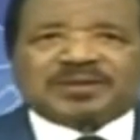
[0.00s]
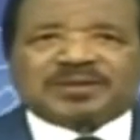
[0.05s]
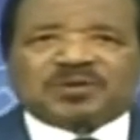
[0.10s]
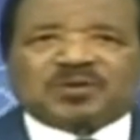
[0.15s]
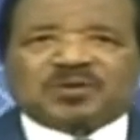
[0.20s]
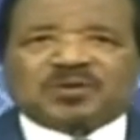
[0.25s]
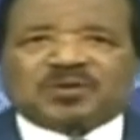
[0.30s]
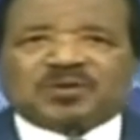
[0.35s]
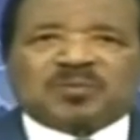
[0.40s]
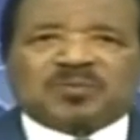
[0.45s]

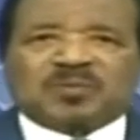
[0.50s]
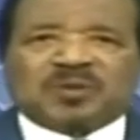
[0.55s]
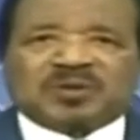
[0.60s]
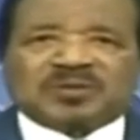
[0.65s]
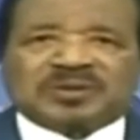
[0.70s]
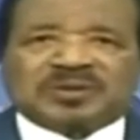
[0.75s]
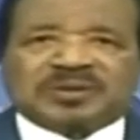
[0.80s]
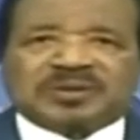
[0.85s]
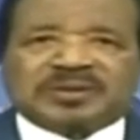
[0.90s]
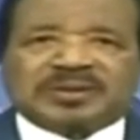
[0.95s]
to get a
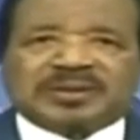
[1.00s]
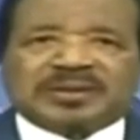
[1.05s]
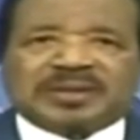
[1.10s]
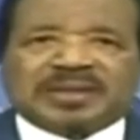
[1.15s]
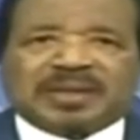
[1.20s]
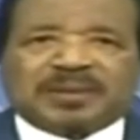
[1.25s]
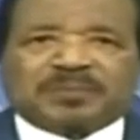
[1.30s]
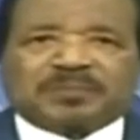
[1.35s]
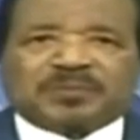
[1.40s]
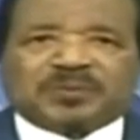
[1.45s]
large
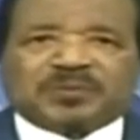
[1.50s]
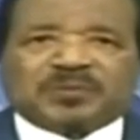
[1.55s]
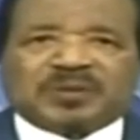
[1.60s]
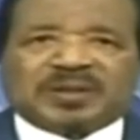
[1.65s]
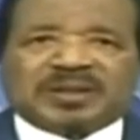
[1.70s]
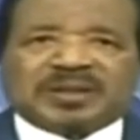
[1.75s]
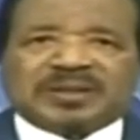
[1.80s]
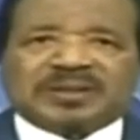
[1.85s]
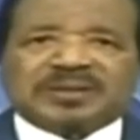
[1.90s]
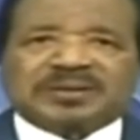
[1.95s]
number of
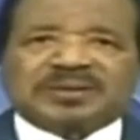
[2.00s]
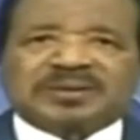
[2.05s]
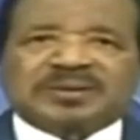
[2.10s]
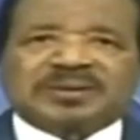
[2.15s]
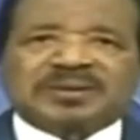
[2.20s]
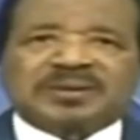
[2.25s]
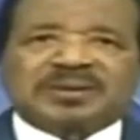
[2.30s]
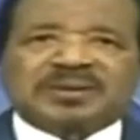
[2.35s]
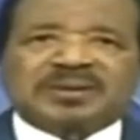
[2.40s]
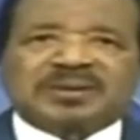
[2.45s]
young
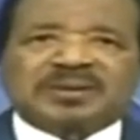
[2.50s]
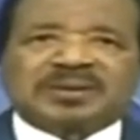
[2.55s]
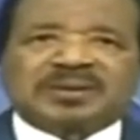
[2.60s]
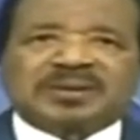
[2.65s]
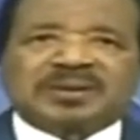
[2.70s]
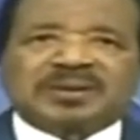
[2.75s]
people